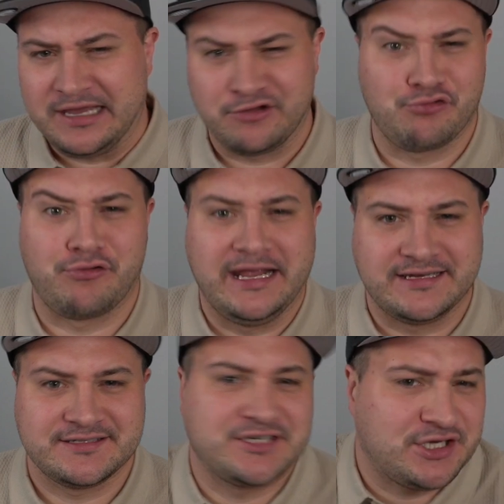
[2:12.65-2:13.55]
great.
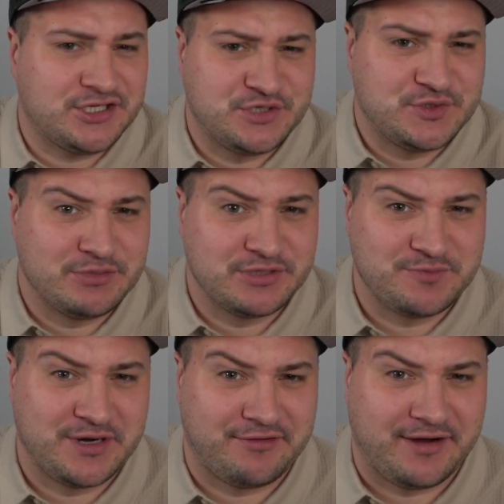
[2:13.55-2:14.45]
It's going to cost you so much
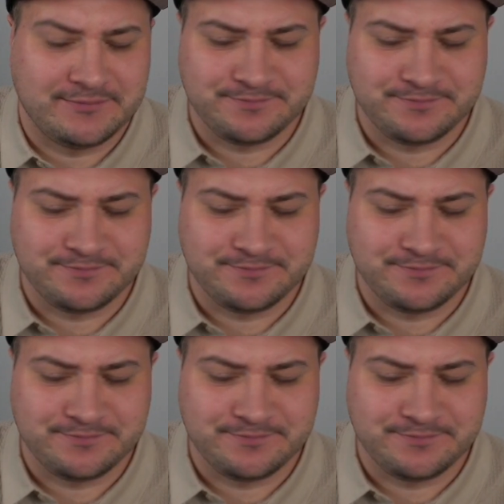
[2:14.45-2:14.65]
money, right?